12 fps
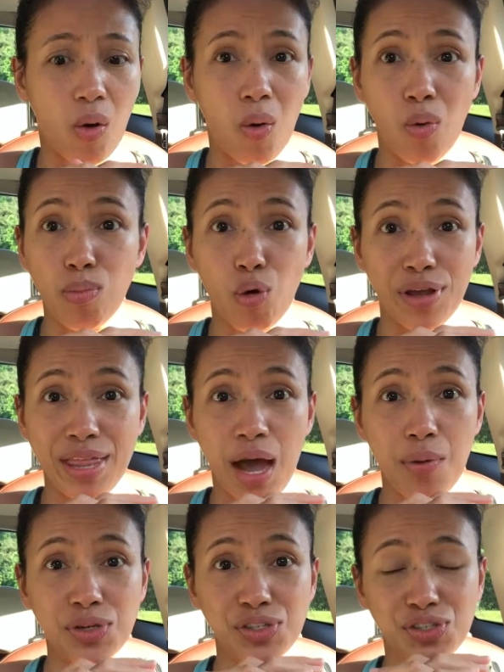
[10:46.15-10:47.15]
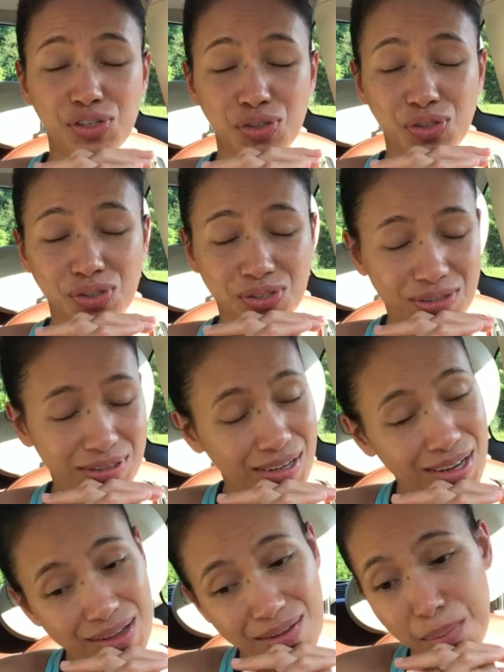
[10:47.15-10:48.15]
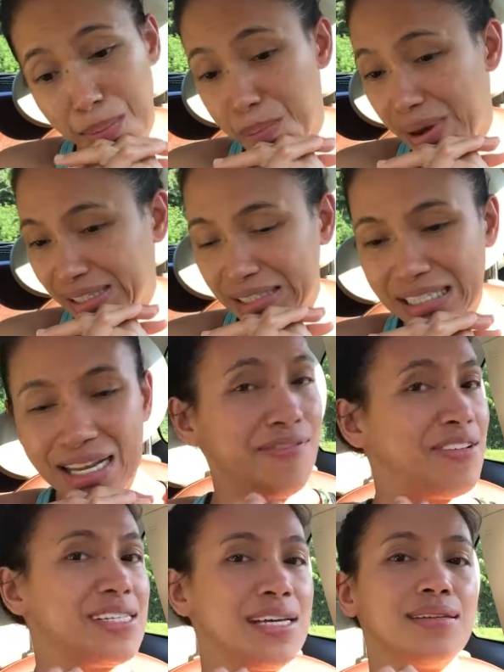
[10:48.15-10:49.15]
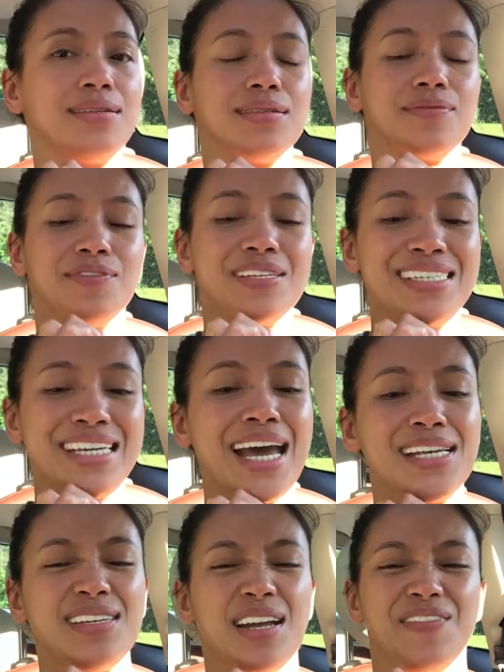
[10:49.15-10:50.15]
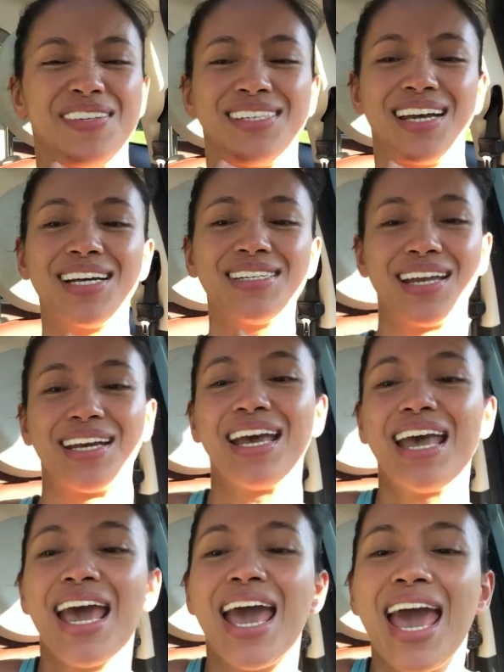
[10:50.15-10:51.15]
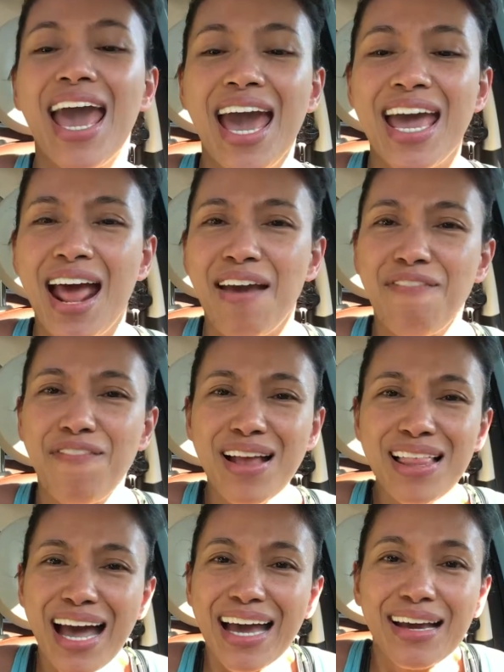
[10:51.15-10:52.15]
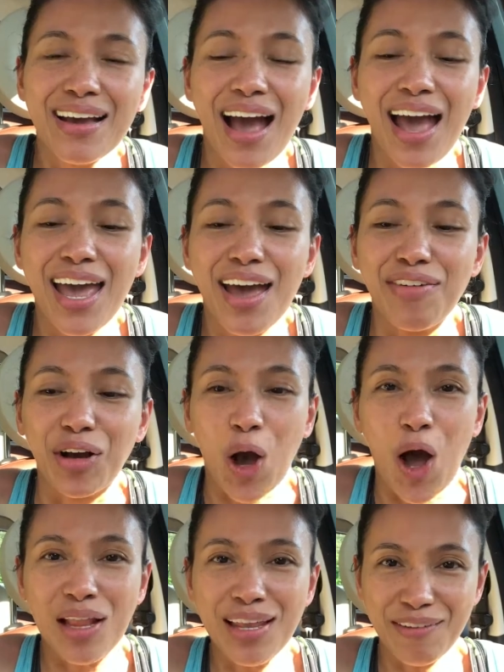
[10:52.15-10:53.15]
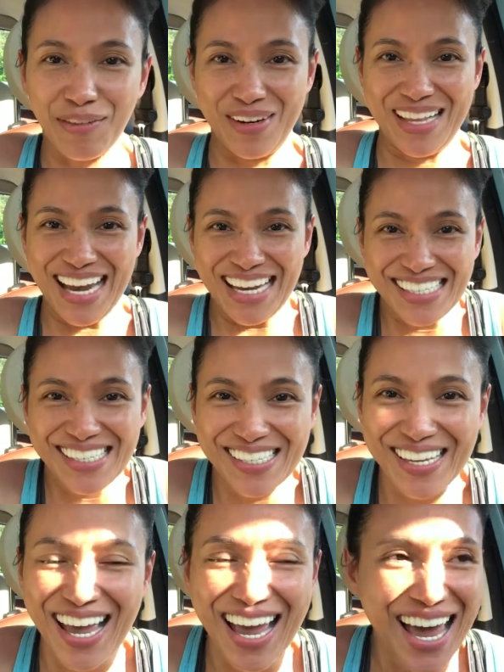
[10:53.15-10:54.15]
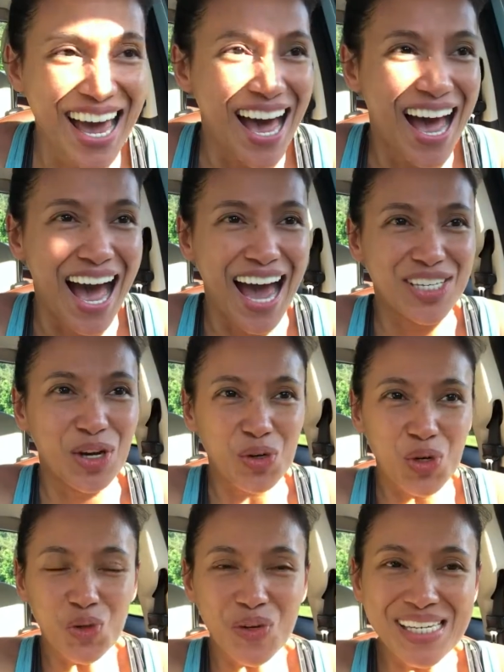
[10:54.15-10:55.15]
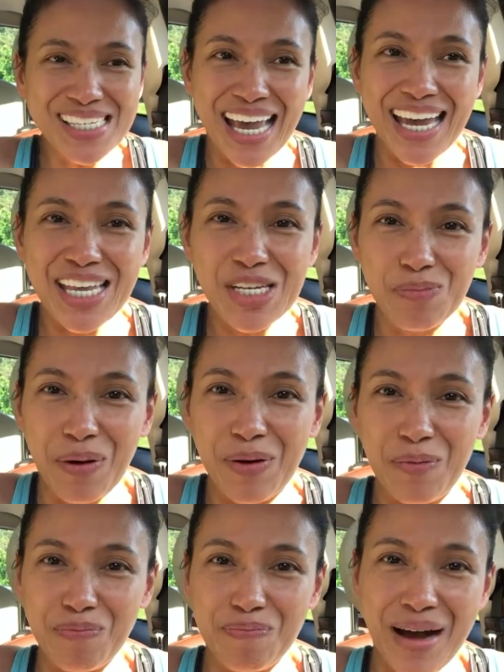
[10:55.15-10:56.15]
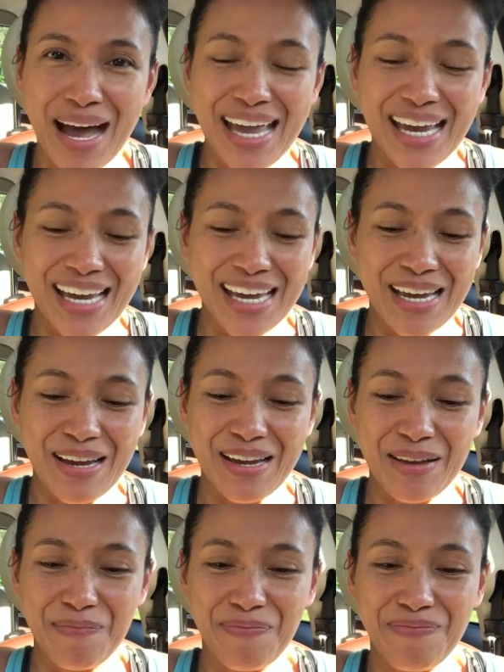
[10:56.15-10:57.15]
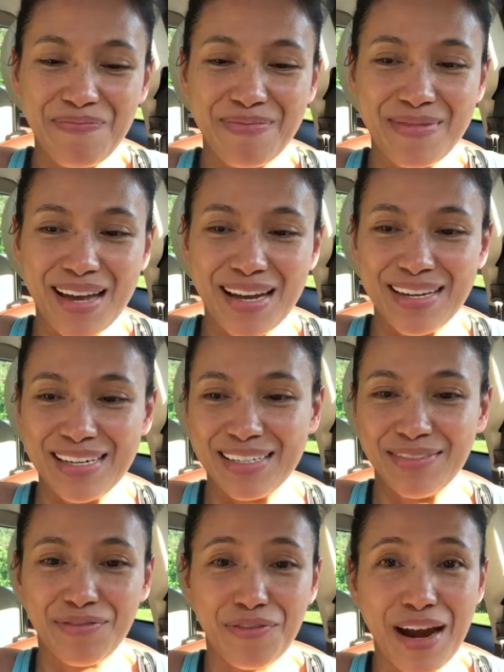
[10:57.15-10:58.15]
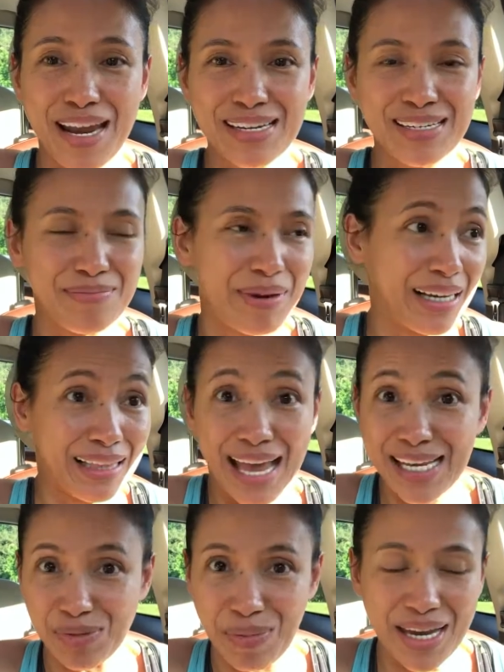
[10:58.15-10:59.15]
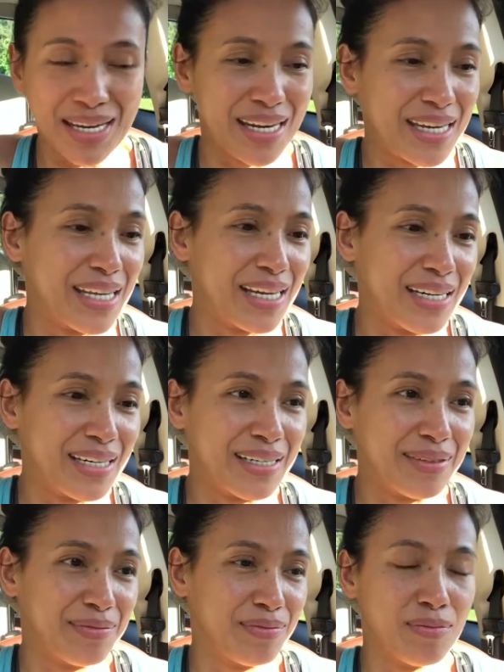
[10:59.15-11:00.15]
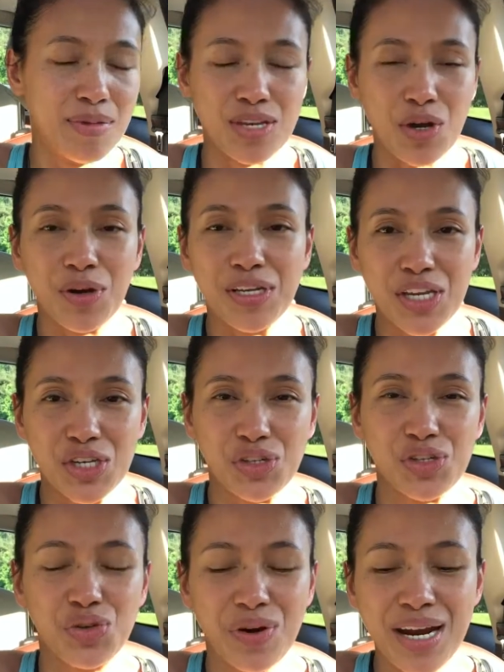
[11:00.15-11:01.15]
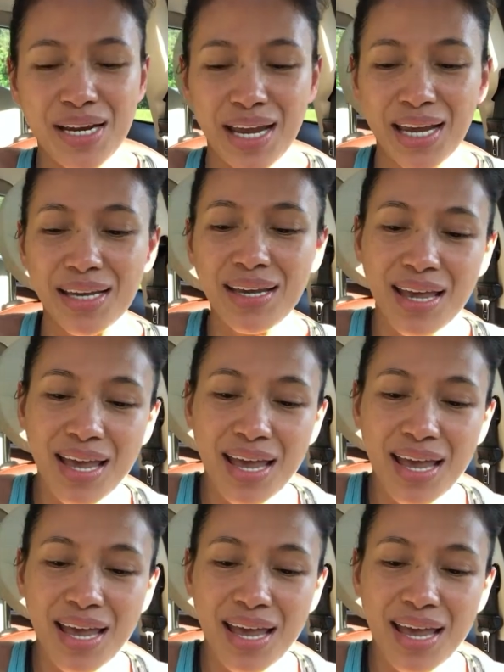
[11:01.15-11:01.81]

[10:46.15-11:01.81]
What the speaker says: Oh boy, that was magnificent. Fantastic. And I feel like I have a calling for this. I don't usually say this, but my friend, my classmate in the yoga teacher training,